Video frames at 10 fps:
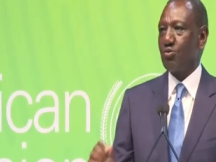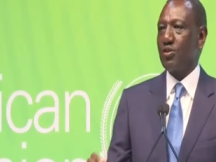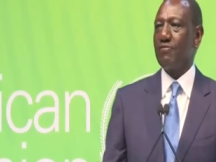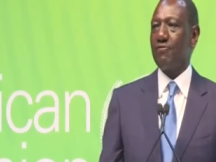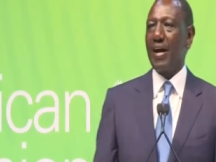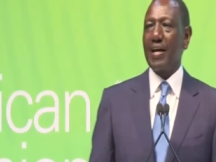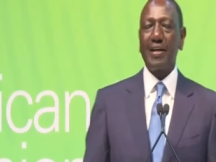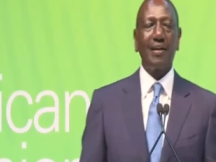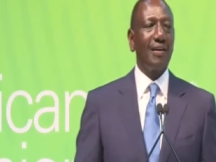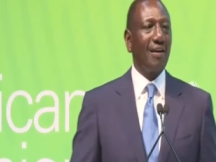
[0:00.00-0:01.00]
to
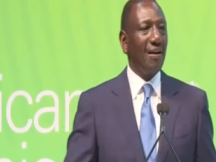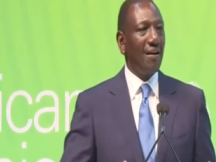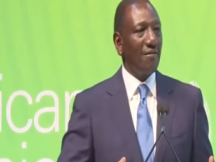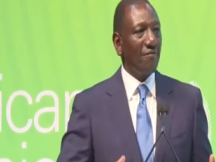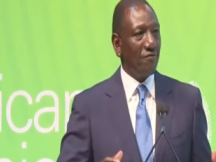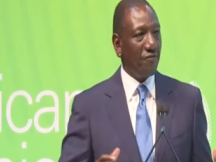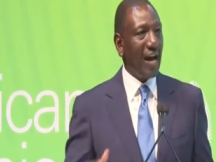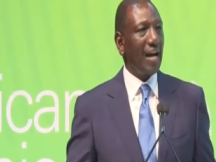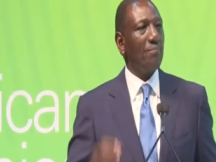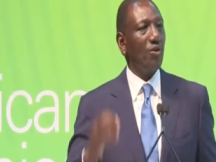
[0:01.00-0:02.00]
define
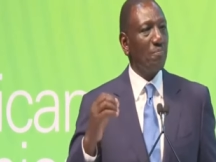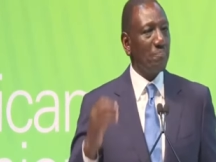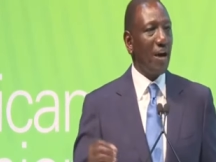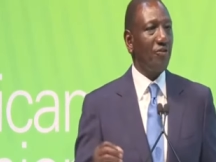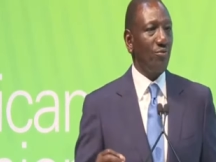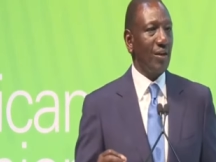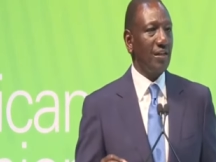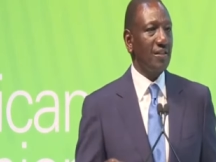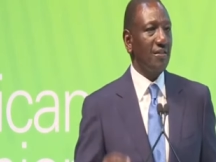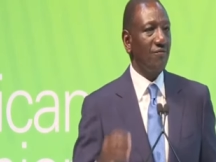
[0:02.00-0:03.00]
viable
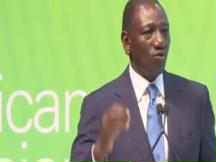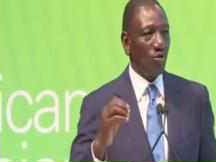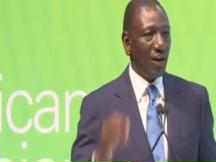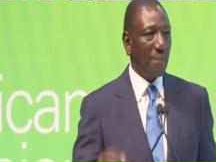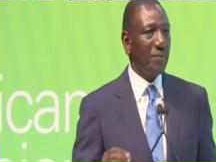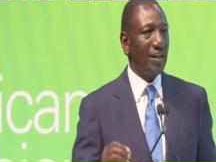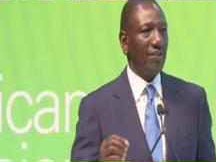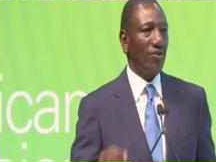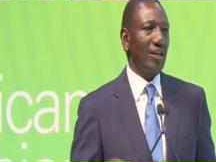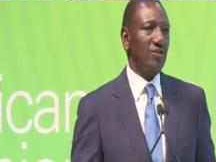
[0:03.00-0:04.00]
pathways for rapid
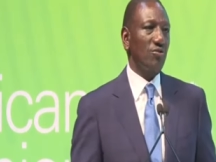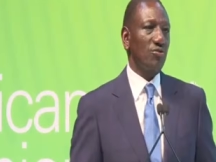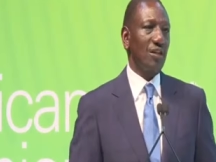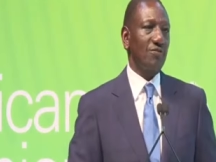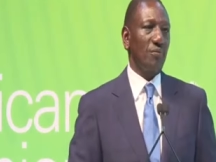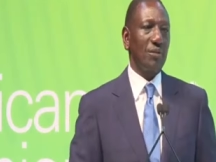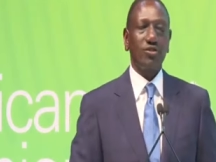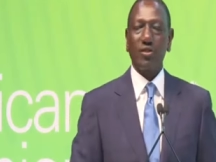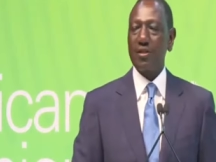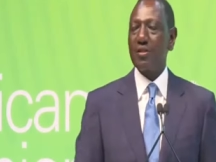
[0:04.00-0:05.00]
agricultural
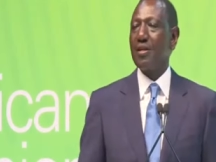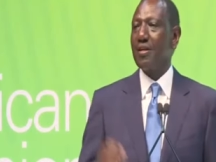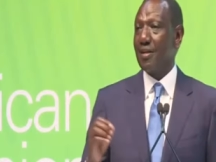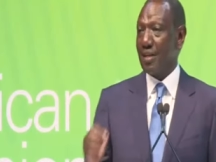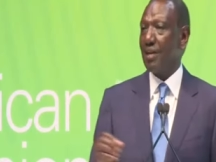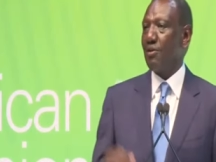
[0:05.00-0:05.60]
transformation in our